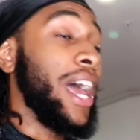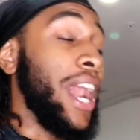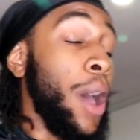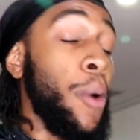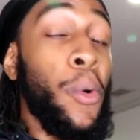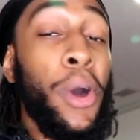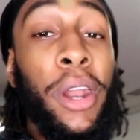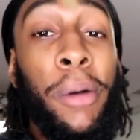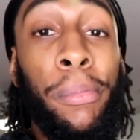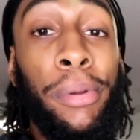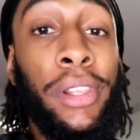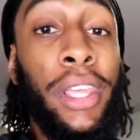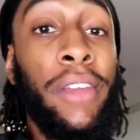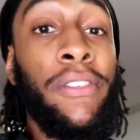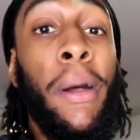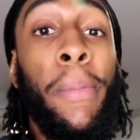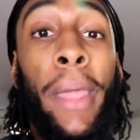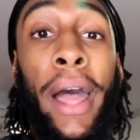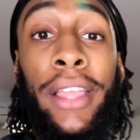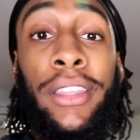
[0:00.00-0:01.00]
And I want to
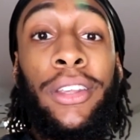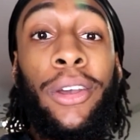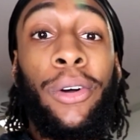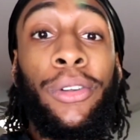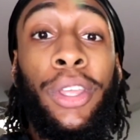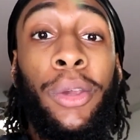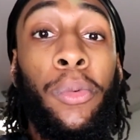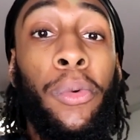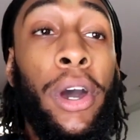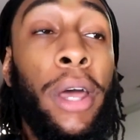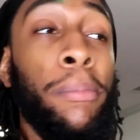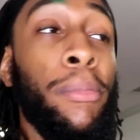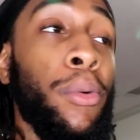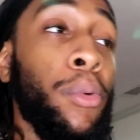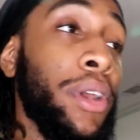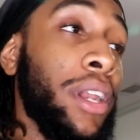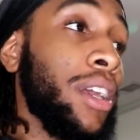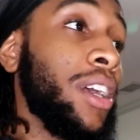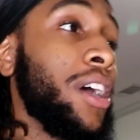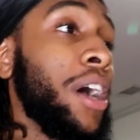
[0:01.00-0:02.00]
believe I'm not the only one, but
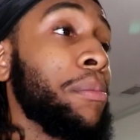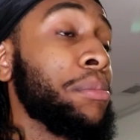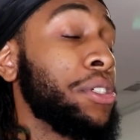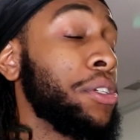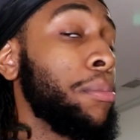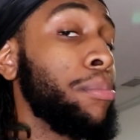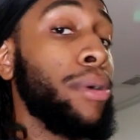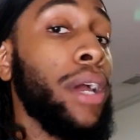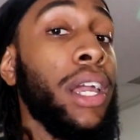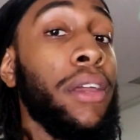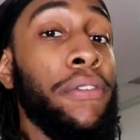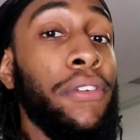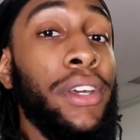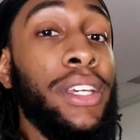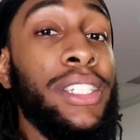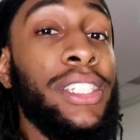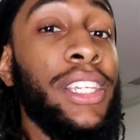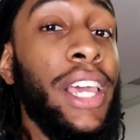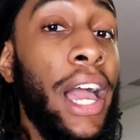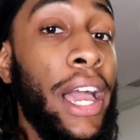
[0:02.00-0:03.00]
when it comes to
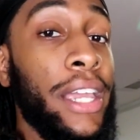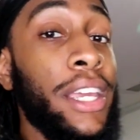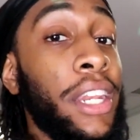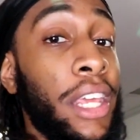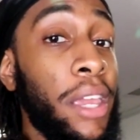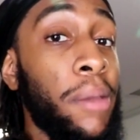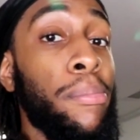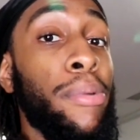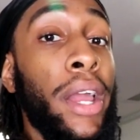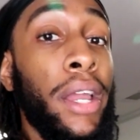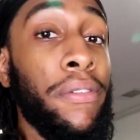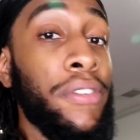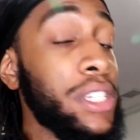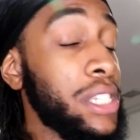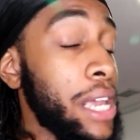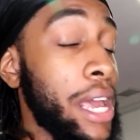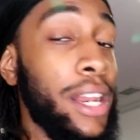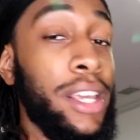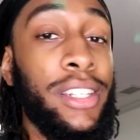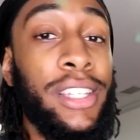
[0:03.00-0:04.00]
breakfast, I can eat
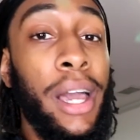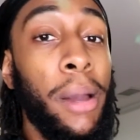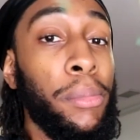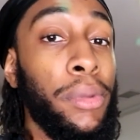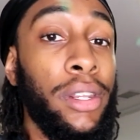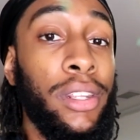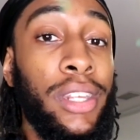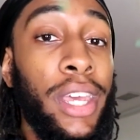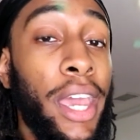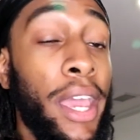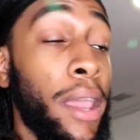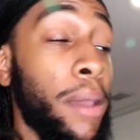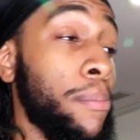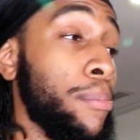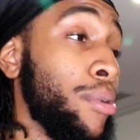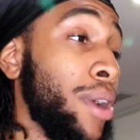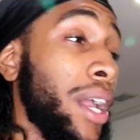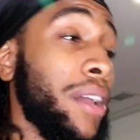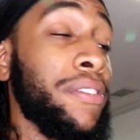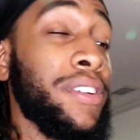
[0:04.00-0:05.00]
breakfast any time of the day.
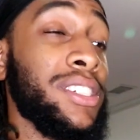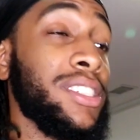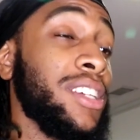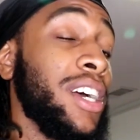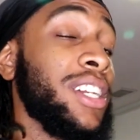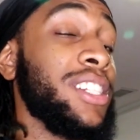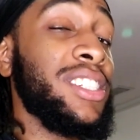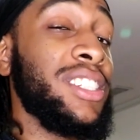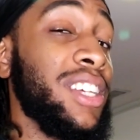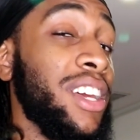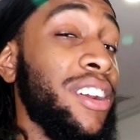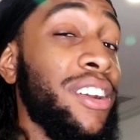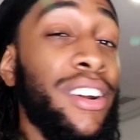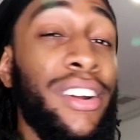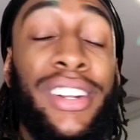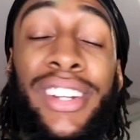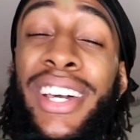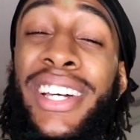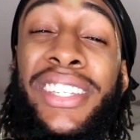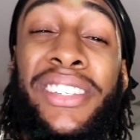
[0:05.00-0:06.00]
Breakfast, lunch,
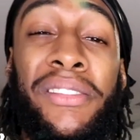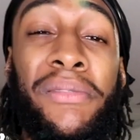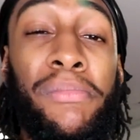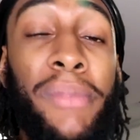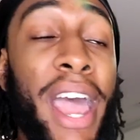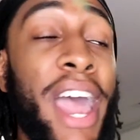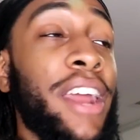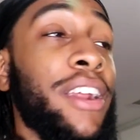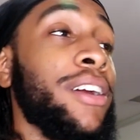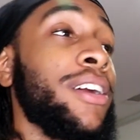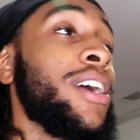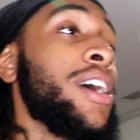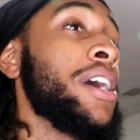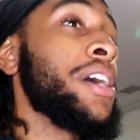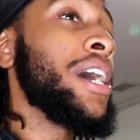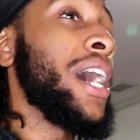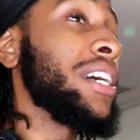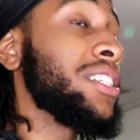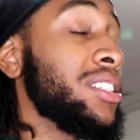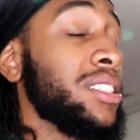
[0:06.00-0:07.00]
dinner, it doesn't matter.
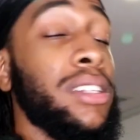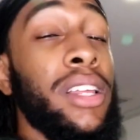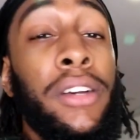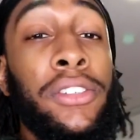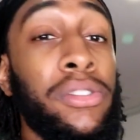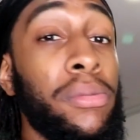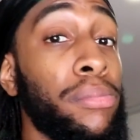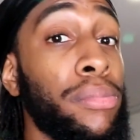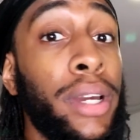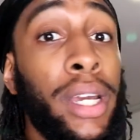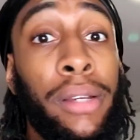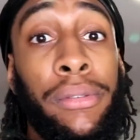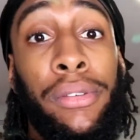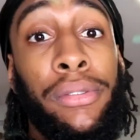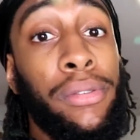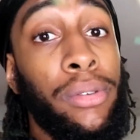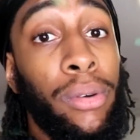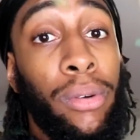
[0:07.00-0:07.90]
I just love some breakfast